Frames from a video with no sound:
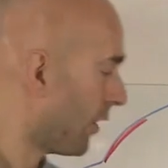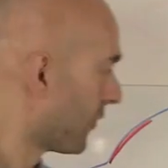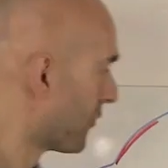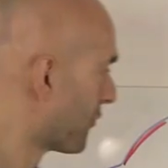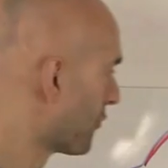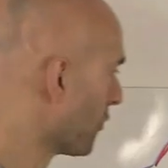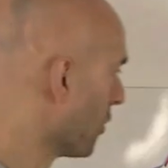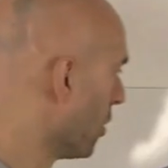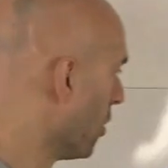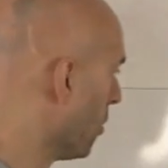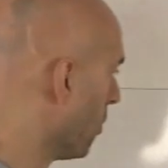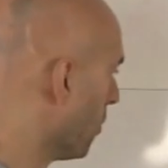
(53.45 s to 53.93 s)

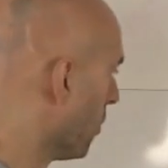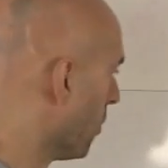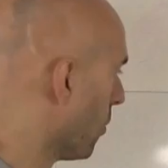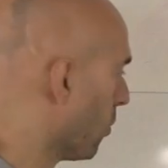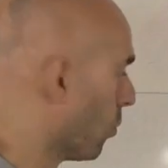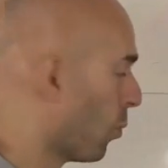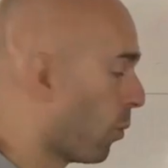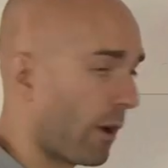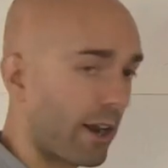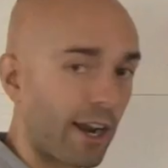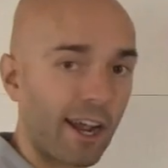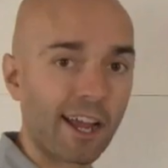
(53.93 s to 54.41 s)
So
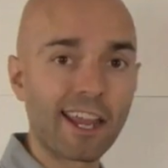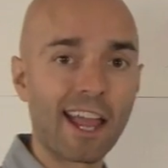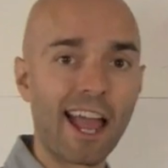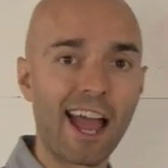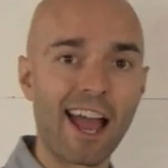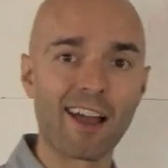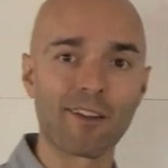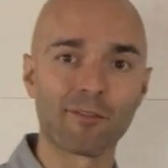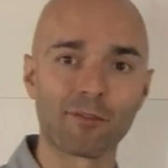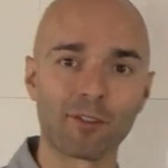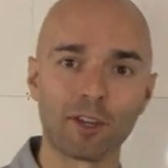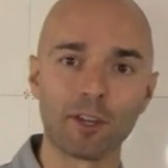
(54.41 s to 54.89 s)
what I
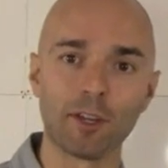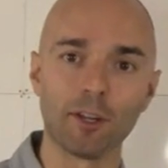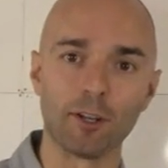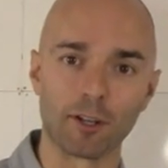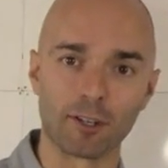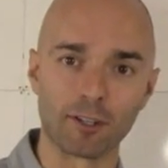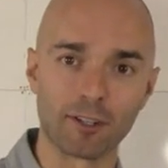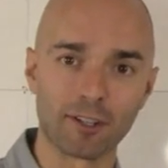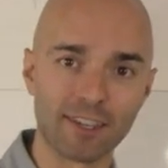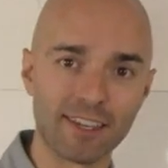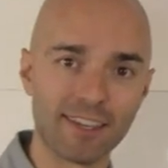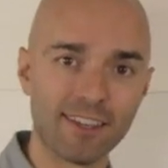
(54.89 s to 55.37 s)
have
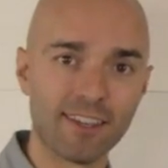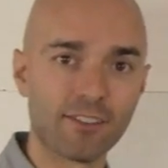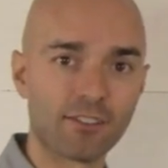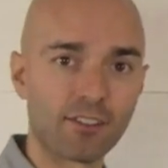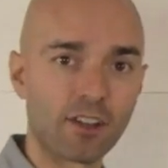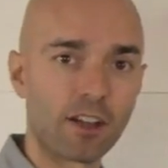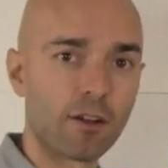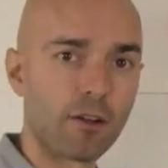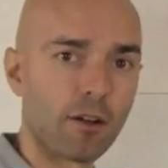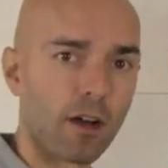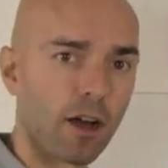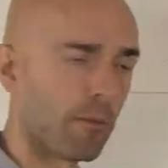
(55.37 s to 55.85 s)
here is
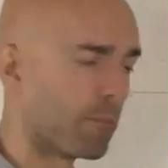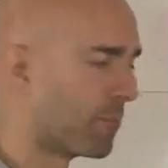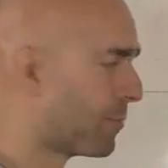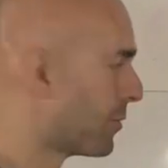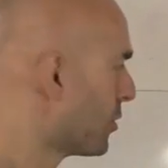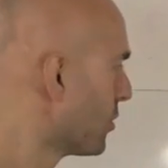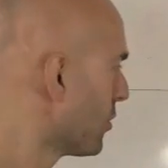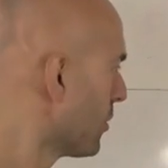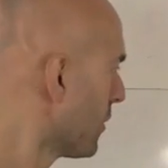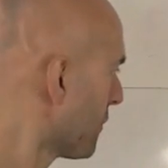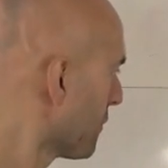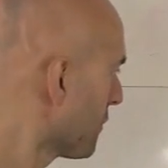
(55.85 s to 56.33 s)
a
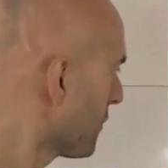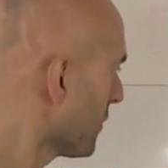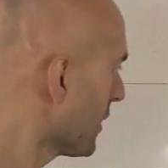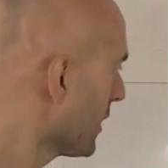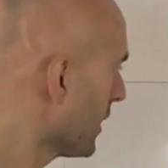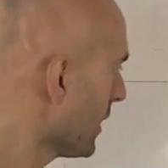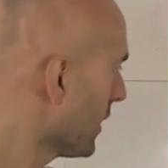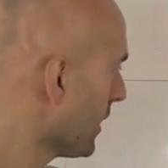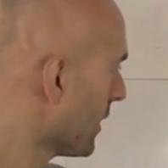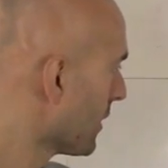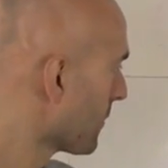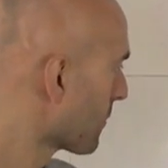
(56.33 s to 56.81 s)

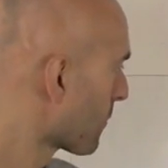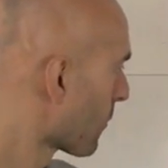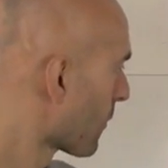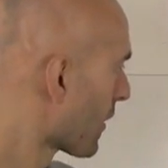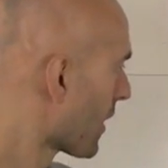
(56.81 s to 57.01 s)
beautifully